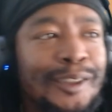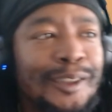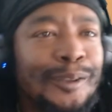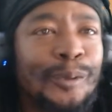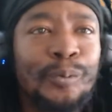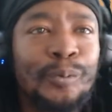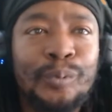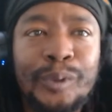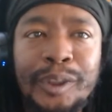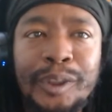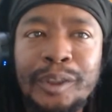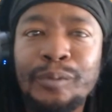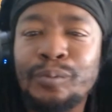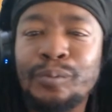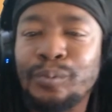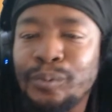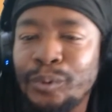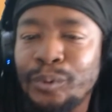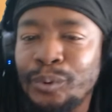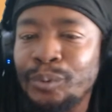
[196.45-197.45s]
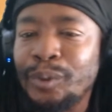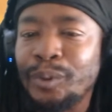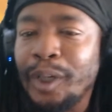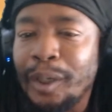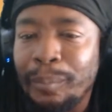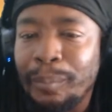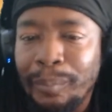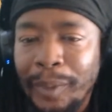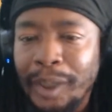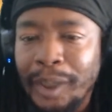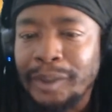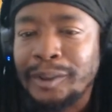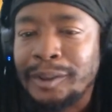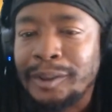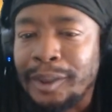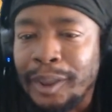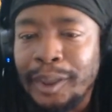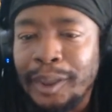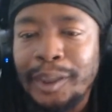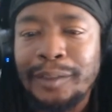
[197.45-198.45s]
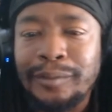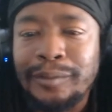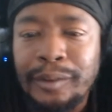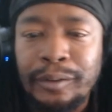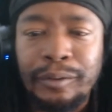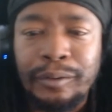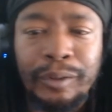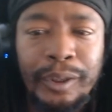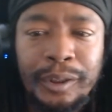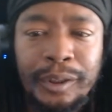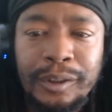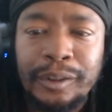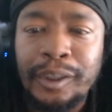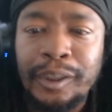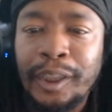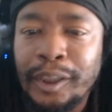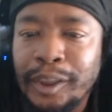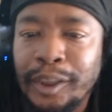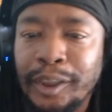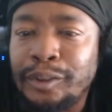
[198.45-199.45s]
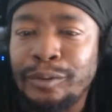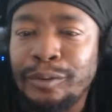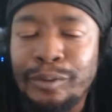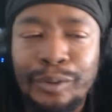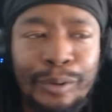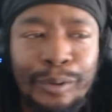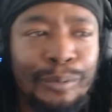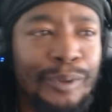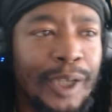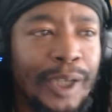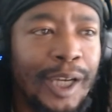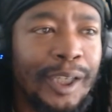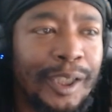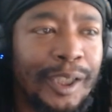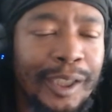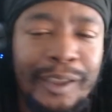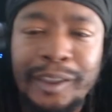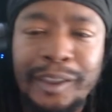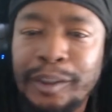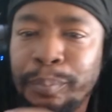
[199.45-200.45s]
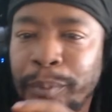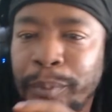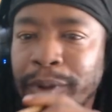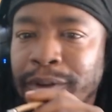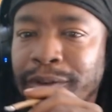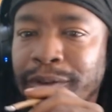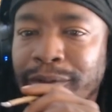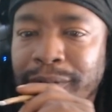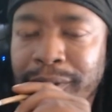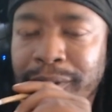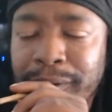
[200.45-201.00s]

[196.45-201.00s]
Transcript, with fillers: a written rule amongst thieves and crooks that you do not hit dispensaries.